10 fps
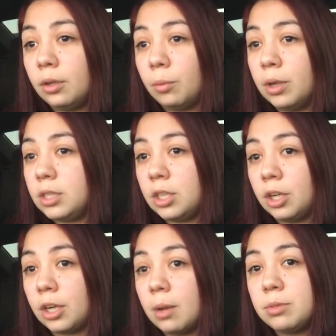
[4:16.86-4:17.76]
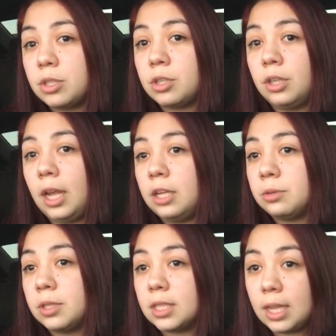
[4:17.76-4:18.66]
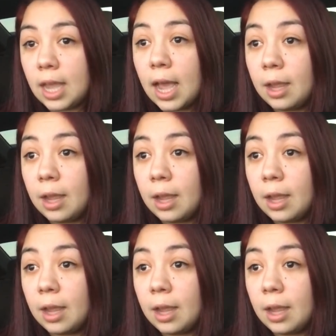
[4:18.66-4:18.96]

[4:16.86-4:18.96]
When there comes a certain age where it's like, yeah,